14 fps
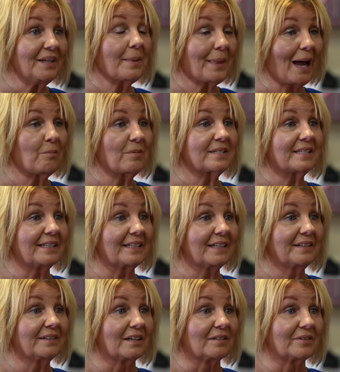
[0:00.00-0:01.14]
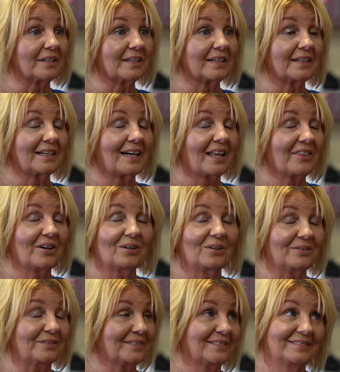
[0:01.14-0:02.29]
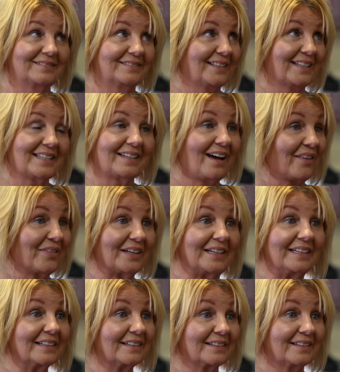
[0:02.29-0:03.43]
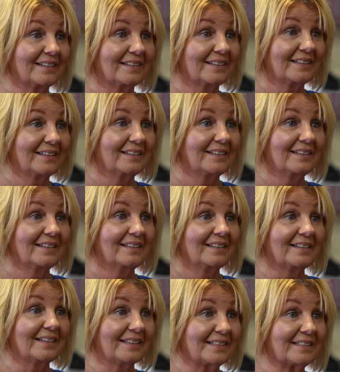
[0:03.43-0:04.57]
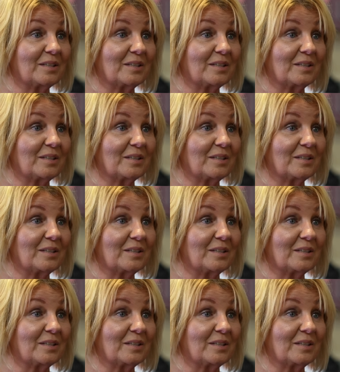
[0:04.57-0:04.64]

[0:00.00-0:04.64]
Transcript: that was the end of it. And I thought, it's not the end, it's the